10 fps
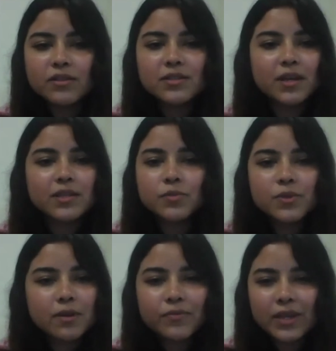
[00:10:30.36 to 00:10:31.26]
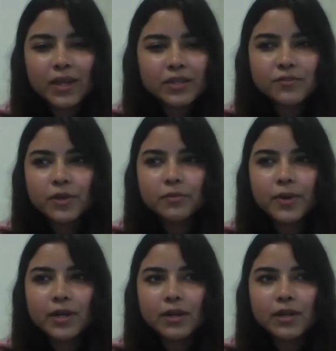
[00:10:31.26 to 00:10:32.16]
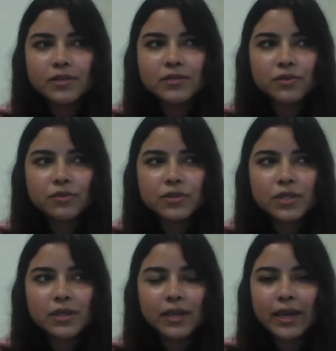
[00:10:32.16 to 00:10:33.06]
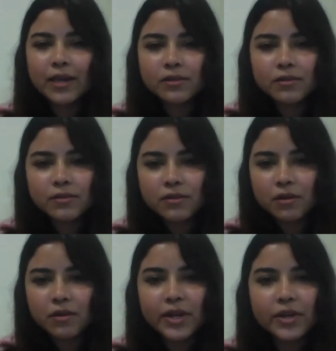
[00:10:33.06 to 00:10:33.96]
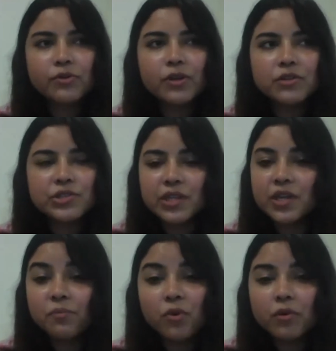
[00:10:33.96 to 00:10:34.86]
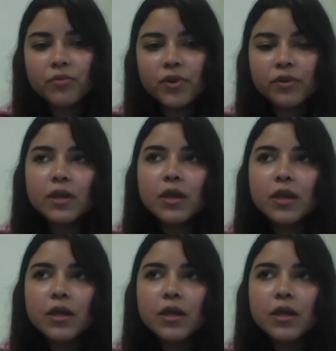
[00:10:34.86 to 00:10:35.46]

This starts with something as fundamental as, you know, say, health, education, and employment,